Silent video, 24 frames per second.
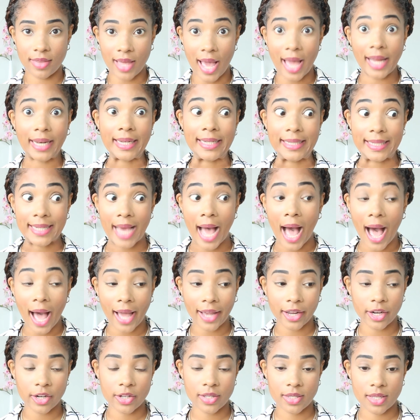that
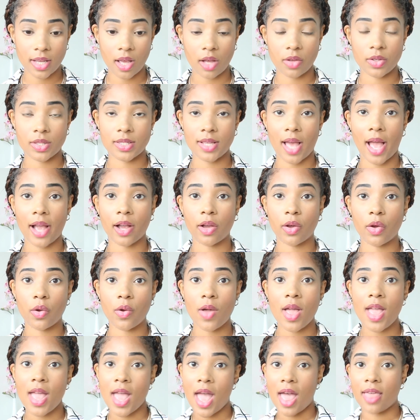entire sales
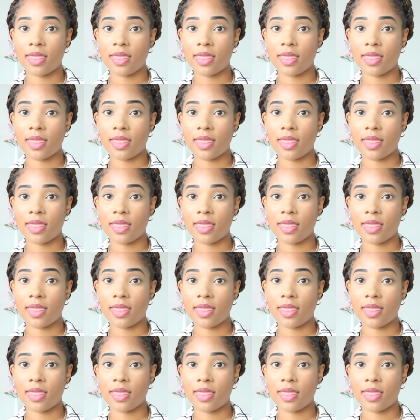cycle,